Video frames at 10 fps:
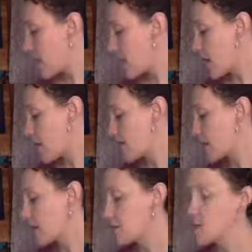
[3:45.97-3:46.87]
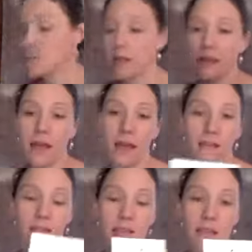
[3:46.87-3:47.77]
It comes with
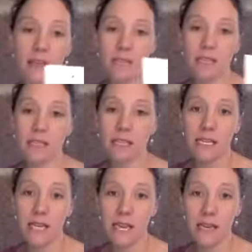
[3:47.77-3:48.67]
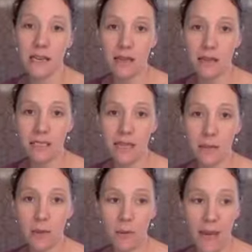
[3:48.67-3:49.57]
a Thieves cleaning
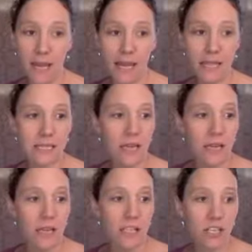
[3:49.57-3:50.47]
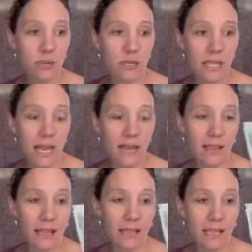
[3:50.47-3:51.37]
sample packet. So you would take
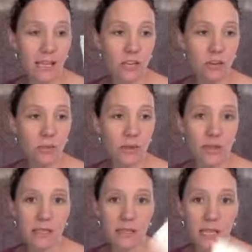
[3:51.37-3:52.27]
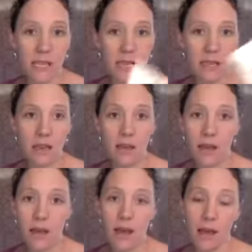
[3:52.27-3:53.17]
this and you'd put this in
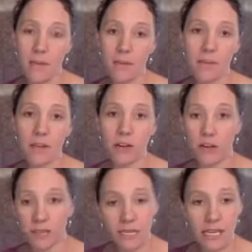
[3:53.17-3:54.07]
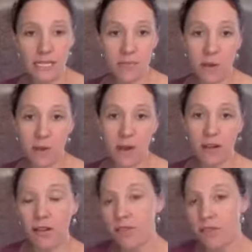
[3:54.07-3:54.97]
your cleaning spray
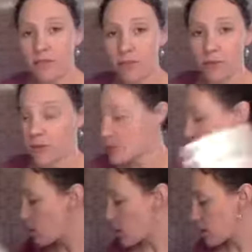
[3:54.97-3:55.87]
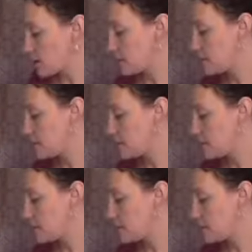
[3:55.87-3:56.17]
bottle and then fill the rest with water.